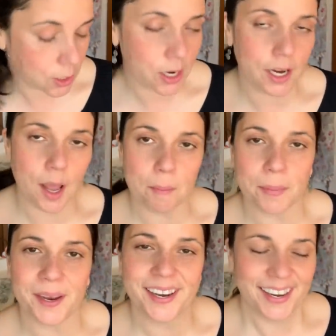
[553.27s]
starting
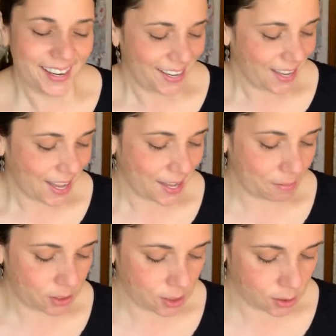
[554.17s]
up, but
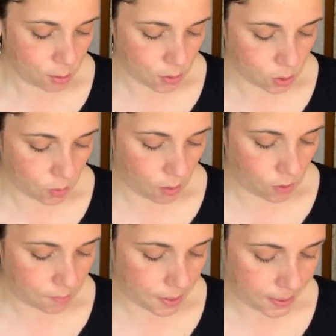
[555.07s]
um, she's super sweet,
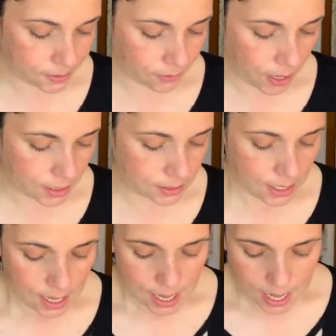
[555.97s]
one of my best
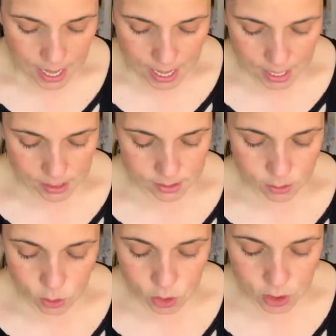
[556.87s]
friends. And
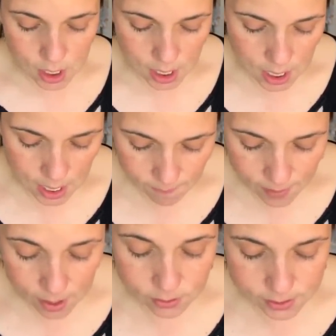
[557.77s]
so she
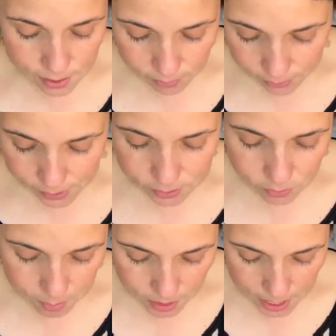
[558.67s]
found several things
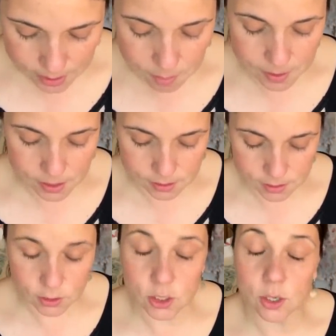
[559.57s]
for me at the
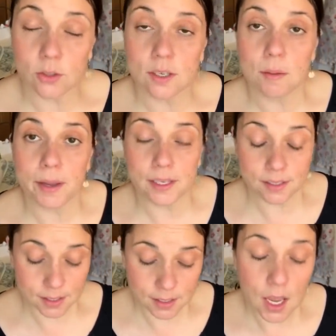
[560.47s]
bins. She goes to the
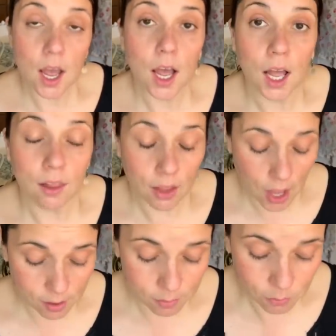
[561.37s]
bins a
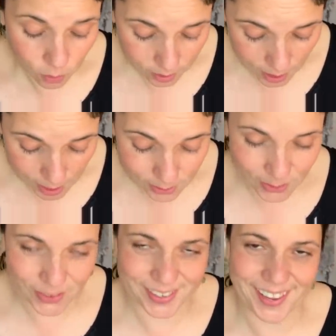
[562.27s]
lot, more than I do.